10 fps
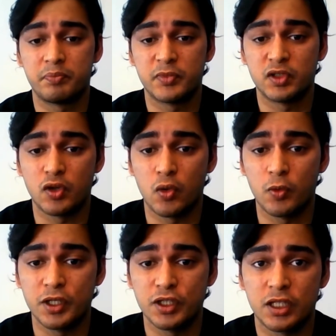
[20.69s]
so
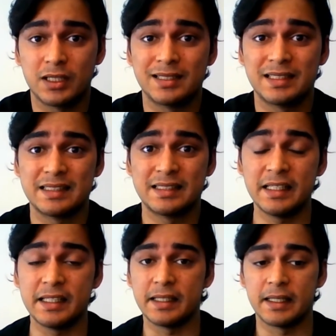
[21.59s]
we shall
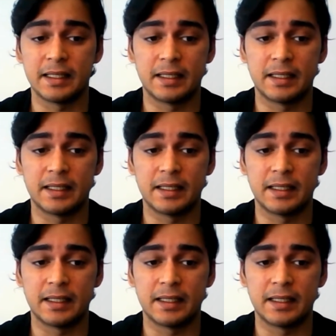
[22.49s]
see.